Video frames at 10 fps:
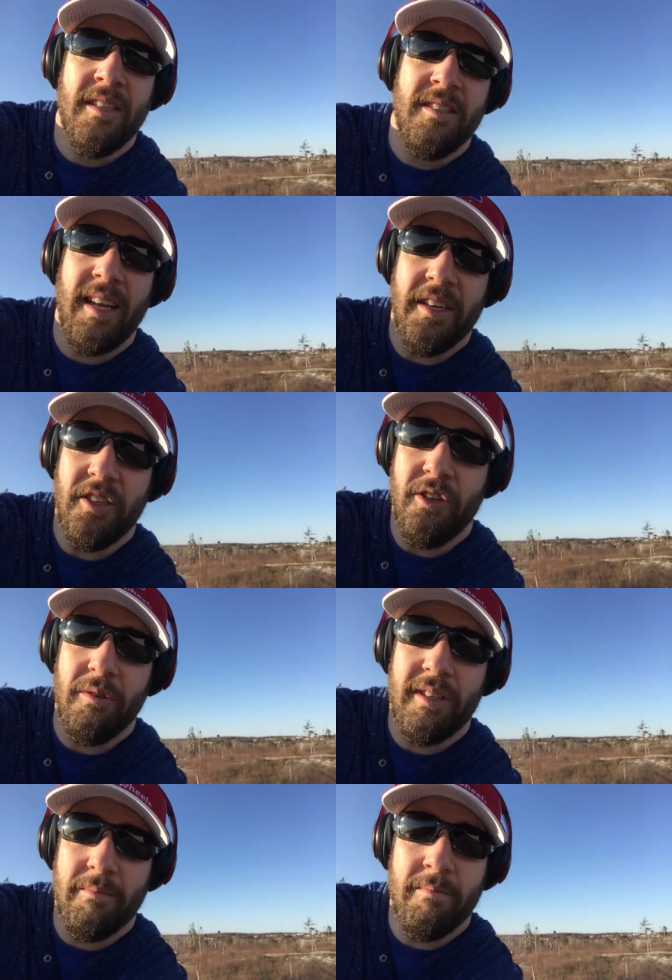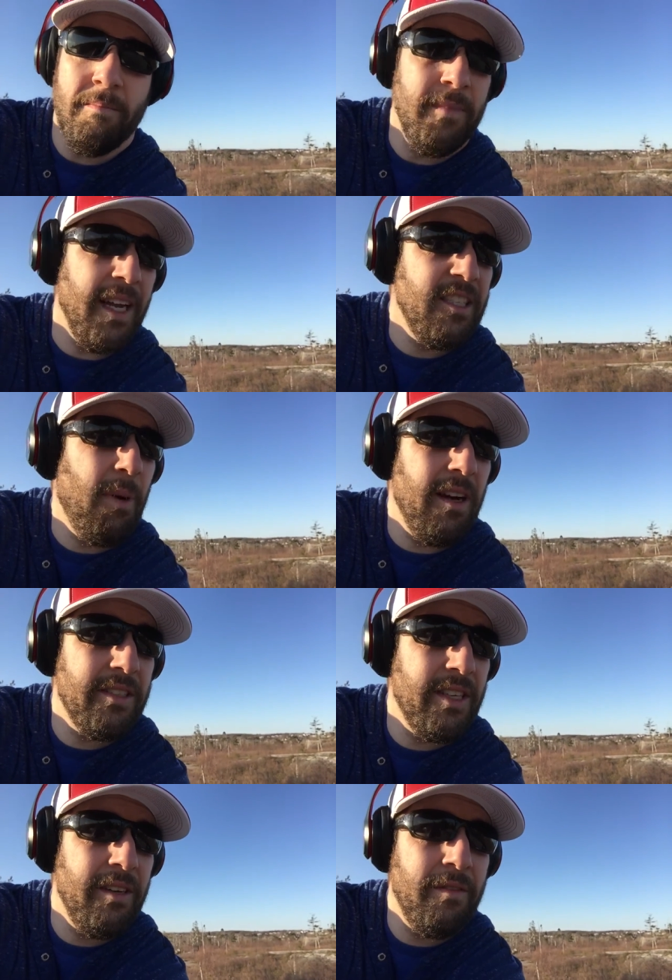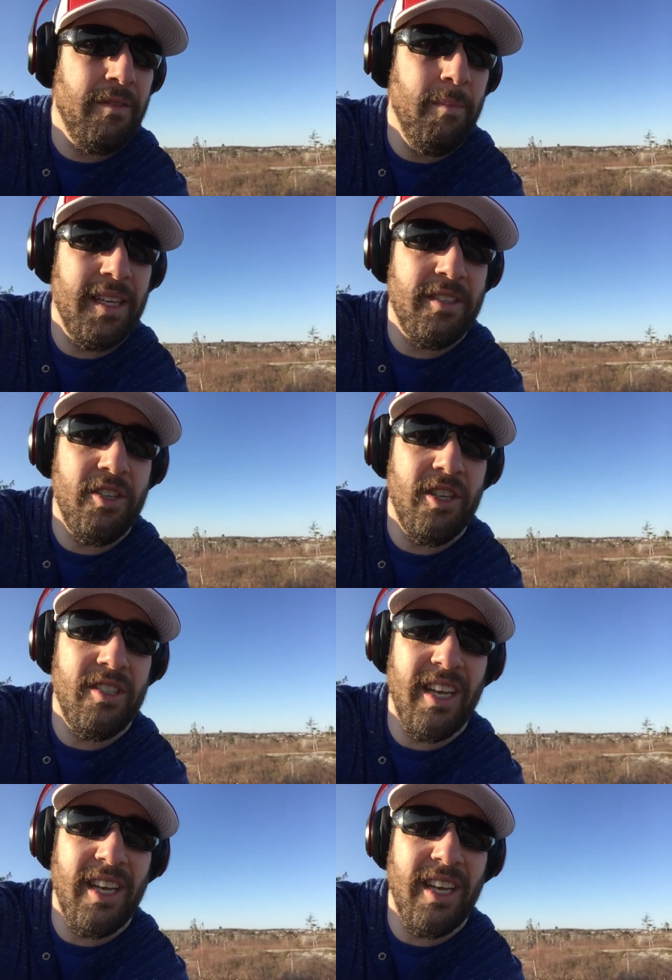send you some nice positive messages.